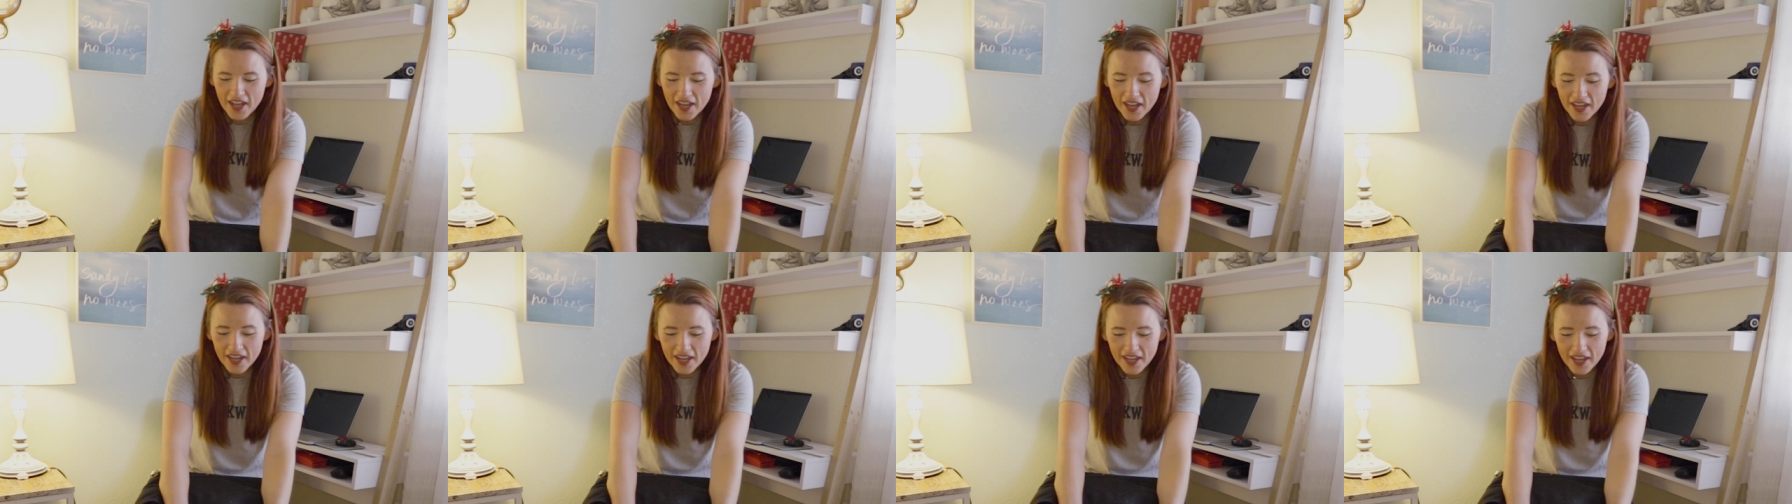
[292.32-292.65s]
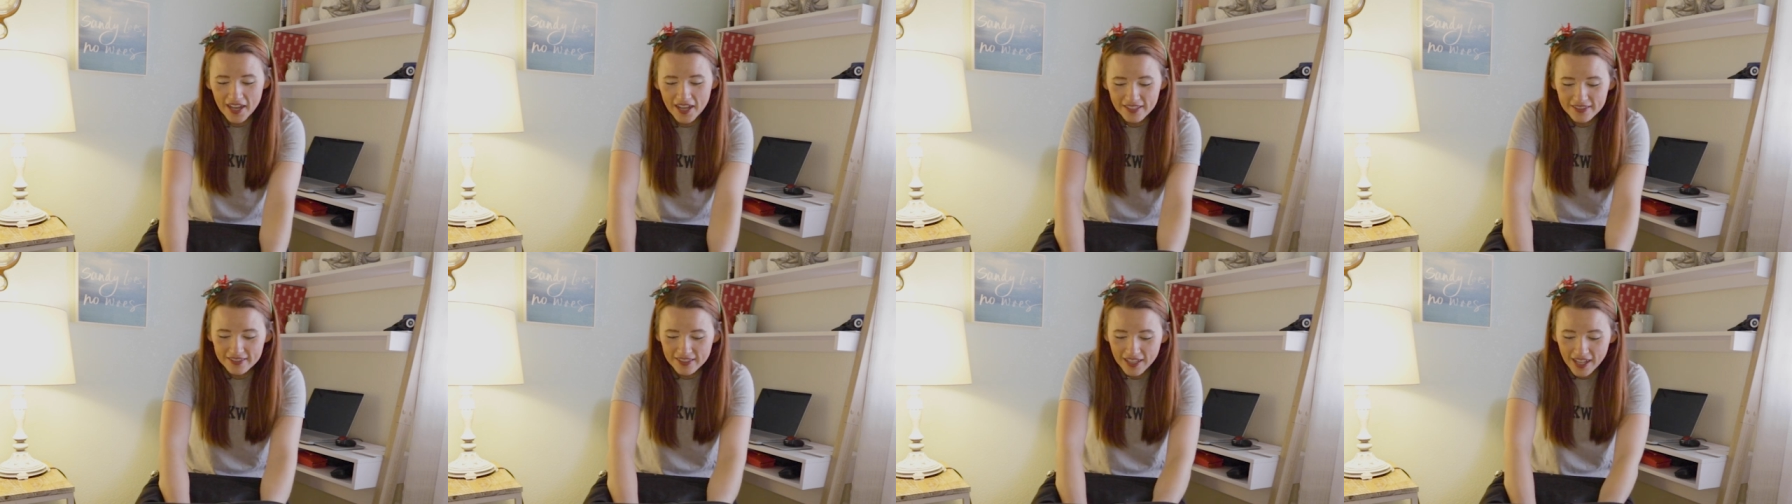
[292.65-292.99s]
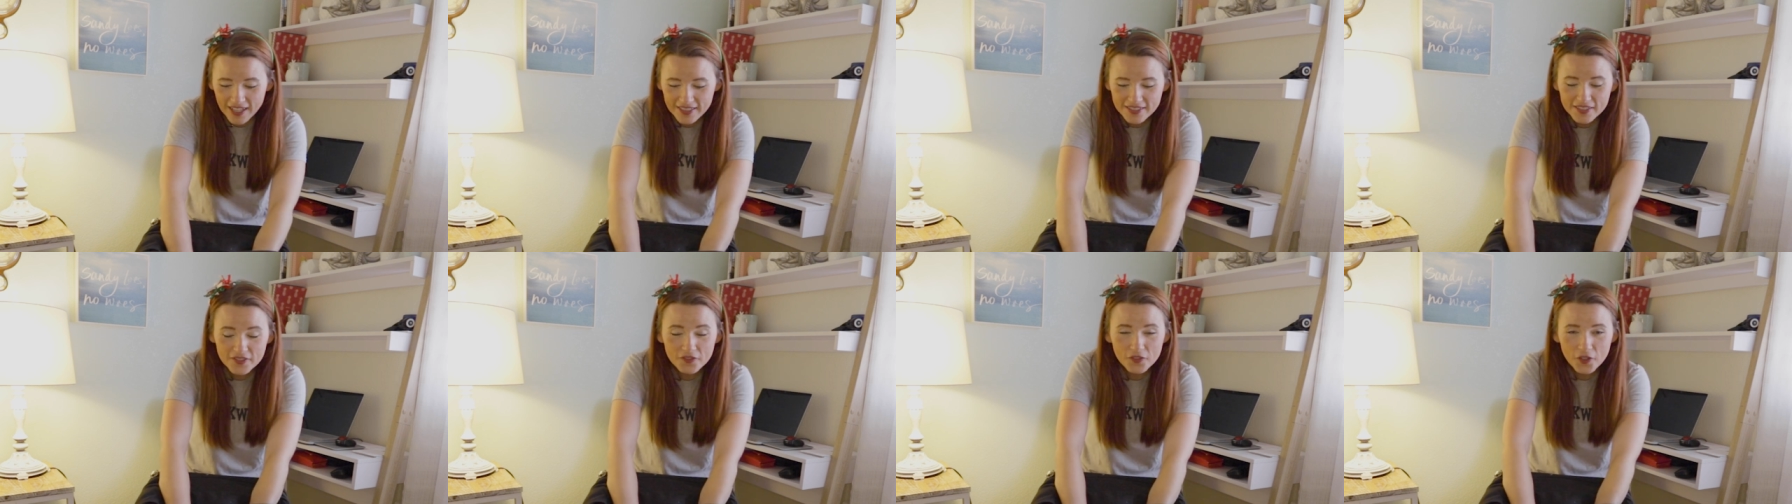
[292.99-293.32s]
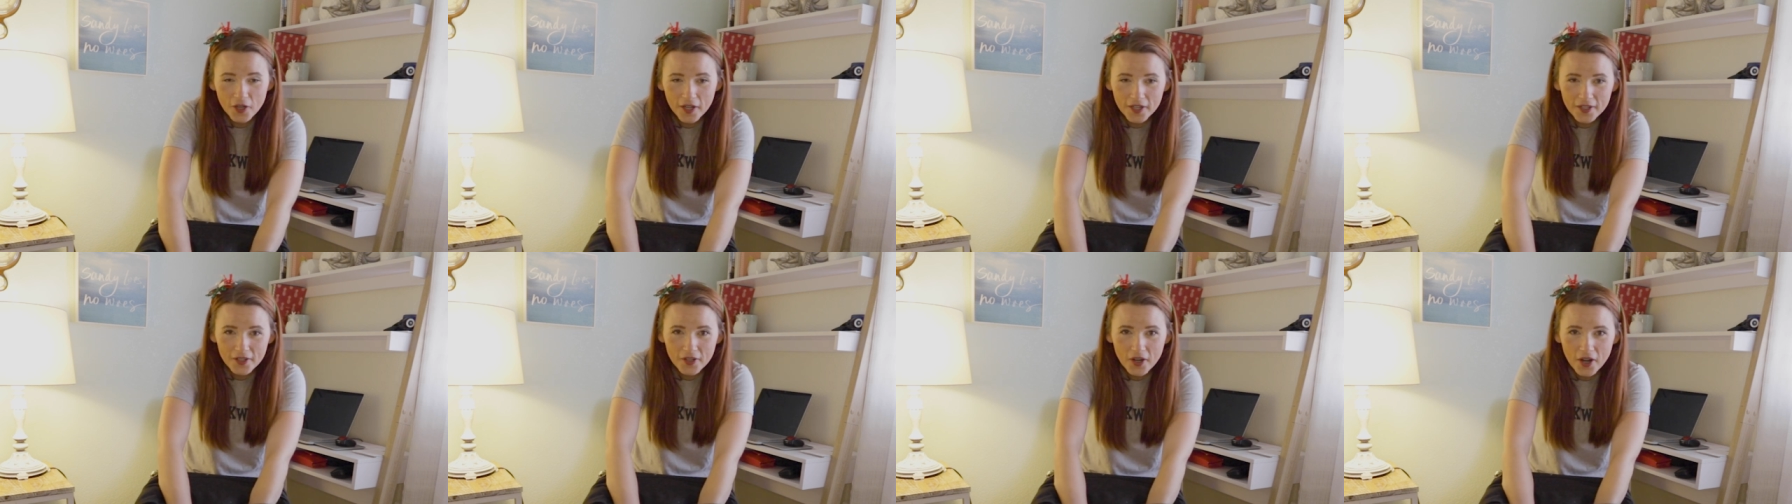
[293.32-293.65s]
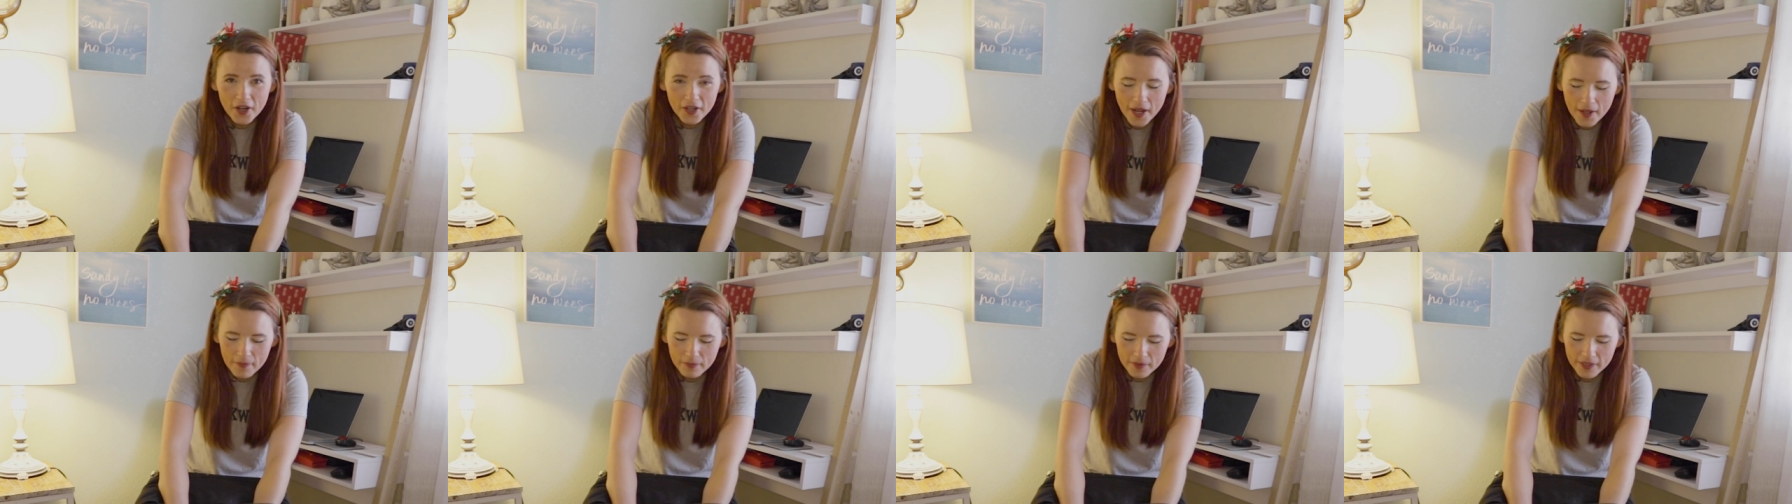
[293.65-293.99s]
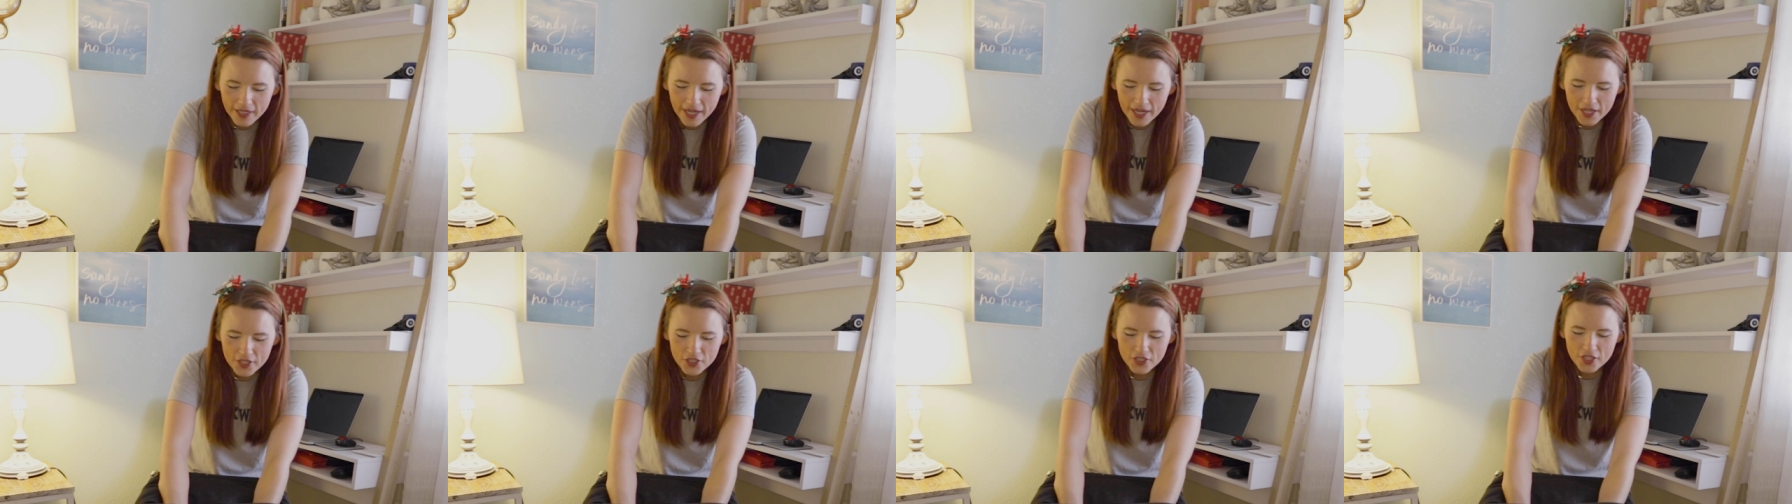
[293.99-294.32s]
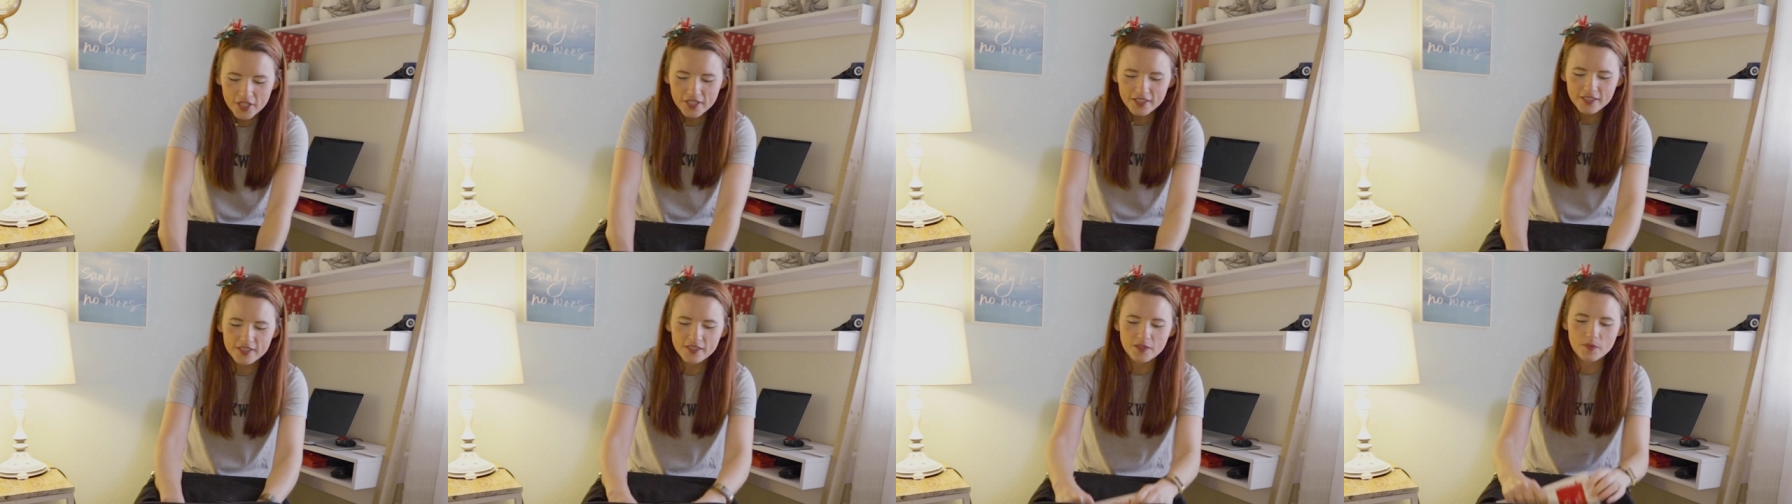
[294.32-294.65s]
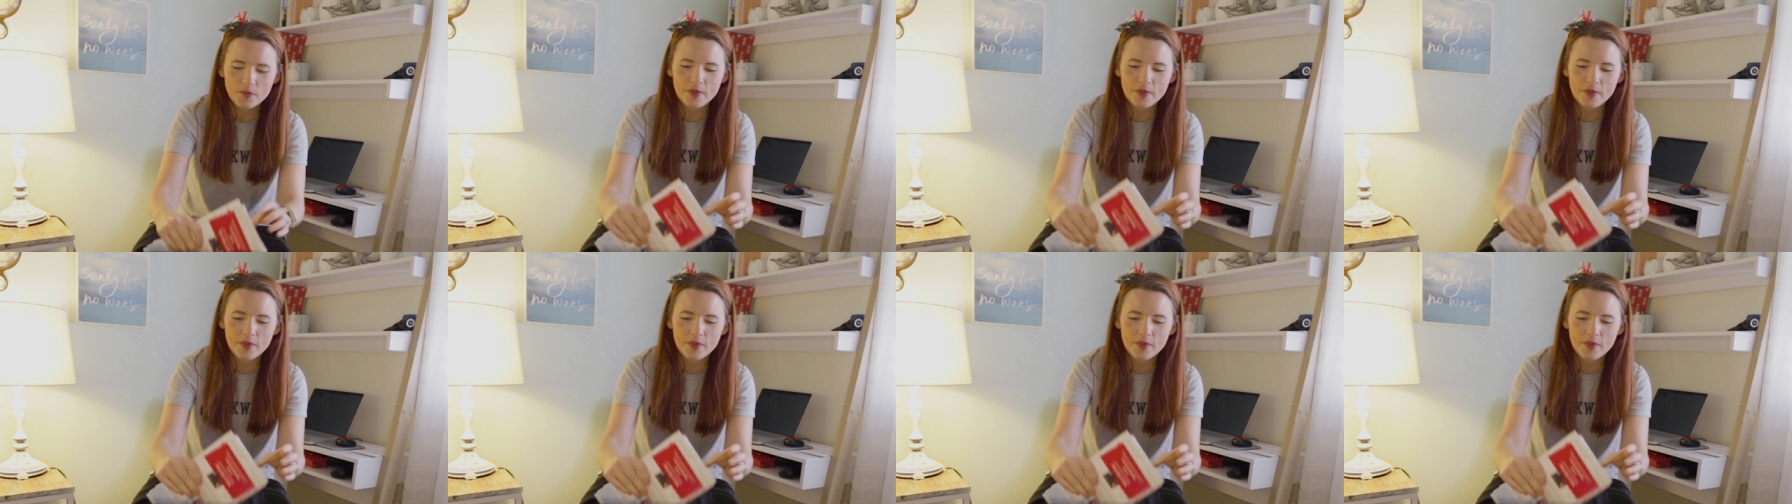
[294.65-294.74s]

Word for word: Uh, lots of credit card applications